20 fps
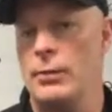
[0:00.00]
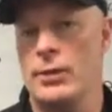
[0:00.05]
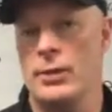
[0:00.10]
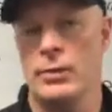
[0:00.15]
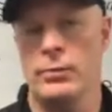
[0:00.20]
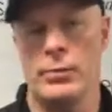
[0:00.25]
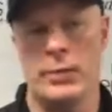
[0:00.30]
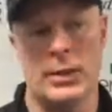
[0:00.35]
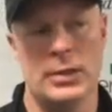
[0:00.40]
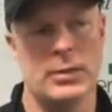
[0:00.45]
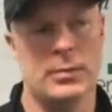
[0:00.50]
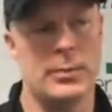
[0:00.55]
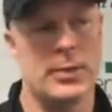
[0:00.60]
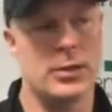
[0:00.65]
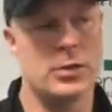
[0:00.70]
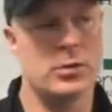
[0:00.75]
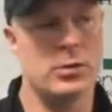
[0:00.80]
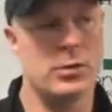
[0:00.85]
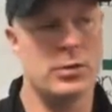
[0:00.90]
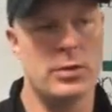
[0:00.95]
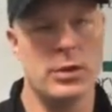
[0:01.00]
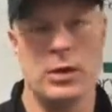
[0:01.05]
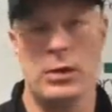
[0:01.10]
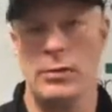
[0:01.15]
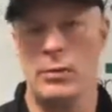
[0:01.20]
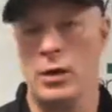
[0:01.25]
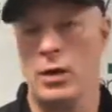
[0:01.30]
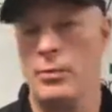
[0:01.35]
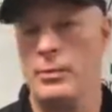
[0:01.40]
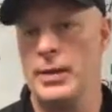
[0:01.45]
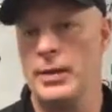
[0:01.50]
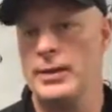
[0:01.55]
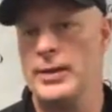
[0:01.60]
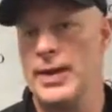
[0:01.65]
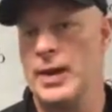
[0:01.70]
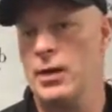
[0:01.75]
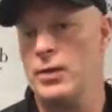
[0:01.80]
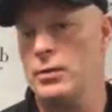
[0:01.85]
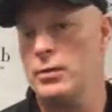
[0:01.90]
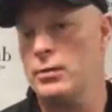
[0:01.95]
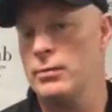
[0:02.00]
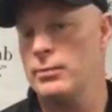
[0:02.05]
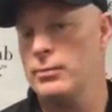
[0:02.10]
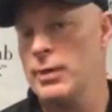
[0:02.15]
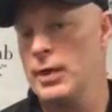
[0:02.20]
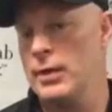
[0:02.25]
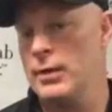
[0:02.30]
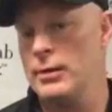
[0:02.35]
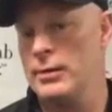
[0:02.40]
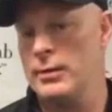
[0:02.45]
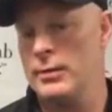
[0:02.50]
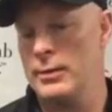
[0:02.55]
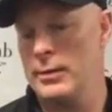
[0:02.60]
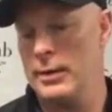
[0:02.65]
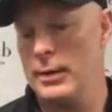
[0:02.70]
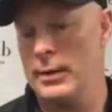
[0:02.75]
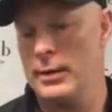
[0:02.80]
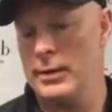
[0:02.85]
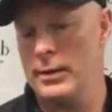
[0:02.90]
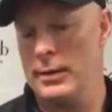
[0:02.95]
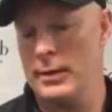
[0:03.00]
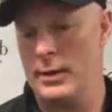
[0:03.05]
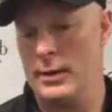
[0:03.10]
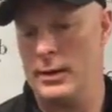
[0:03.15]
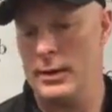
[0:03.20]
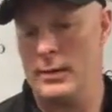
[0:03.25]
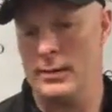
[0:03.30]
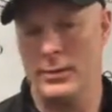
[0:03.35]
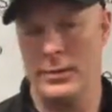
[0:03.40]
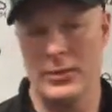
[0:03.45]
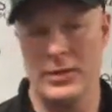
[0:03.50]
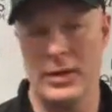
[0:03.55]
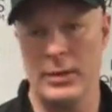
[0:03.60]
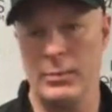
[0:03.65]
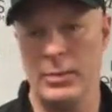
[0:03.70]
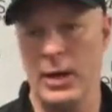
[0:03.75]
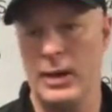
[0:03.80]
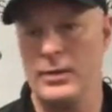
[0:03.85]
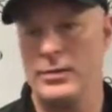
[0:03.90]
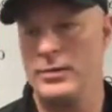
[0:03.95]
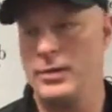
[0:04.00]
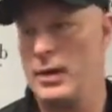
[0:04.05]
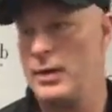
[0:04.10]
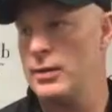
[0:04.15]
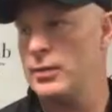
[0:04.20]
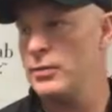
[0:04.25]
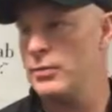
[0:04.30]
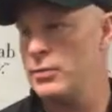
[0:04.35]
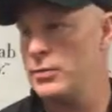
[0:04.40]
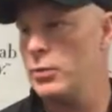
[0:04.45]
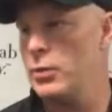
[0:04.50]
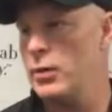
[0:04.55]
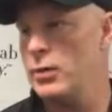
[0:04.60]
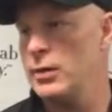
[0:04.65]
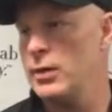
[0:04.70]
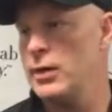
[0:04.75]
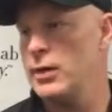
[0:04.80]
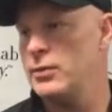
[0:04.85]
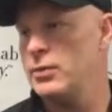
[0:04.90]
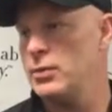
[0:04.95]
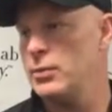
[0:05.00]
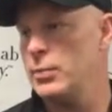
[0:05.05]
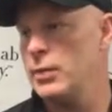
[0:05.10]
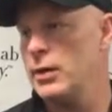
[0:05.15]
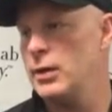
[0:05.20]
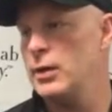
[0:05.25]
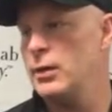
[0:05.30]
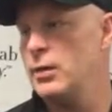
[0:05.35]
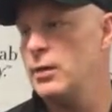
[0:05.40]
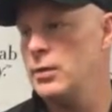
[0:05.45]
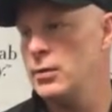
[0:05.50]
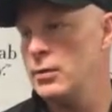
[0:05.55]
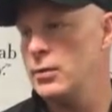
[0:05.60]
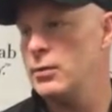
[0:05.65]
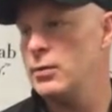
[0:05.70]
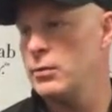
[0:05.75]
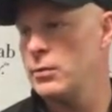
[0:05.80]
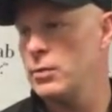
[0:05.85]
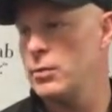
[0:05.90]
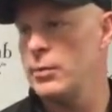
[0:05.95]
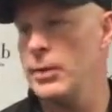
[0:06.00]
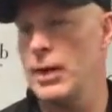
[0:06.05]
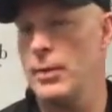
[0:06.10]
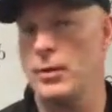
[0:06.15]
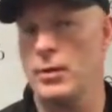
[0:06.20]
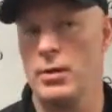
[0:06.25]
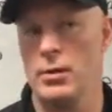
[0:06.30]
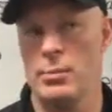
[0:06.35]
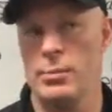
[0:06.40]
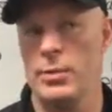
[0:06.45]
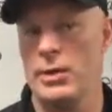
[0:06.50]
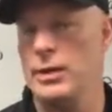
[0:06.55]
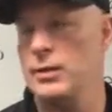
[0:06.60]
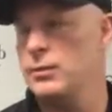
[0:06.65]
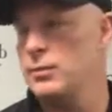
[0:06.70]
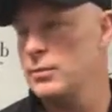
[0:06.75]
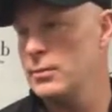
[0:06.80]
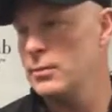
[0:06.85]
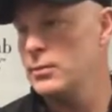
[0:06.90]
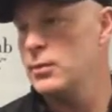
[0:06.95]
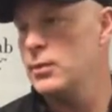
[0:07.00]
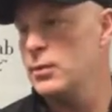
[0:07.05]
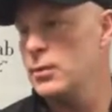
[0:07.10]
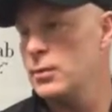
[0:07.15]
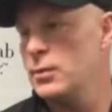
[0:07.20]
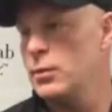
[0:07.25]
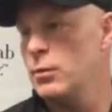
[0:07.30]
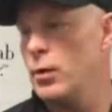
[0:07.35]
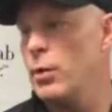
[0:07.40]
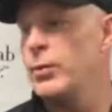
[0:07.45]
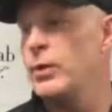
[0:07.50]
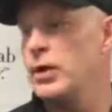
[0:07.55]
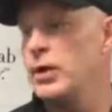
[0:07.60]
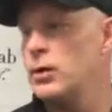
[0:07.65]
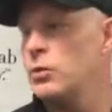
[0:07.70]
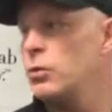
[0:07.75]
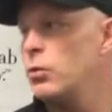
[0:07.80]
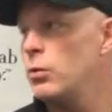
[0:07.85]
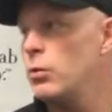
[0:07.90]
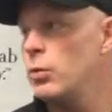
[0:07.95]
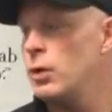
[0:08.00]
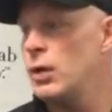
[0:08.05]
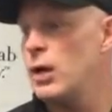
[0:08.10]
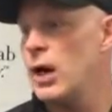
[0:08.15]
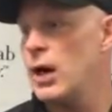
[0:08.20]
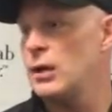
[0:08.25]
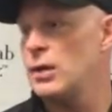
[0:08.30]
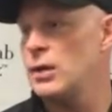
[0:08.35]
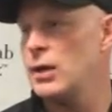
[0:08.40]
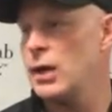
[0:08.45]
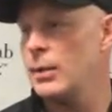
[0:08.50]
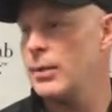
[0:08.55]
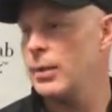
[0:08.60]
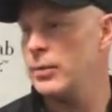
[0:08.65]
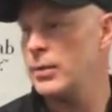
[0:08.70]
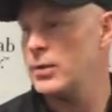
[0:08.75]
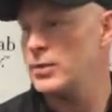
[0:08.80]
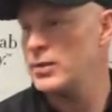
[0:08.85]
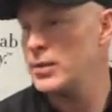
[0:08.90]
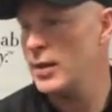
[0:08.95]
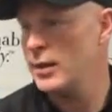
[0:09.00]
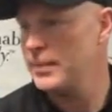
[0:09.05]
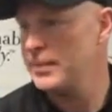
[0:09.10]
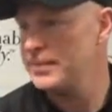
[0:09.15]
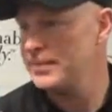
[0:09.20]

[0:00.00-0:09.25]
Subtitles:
We need to make sure that our mentality and team mindset is where it needs to be able to compete the way we need to win a hockey game on Wednesday.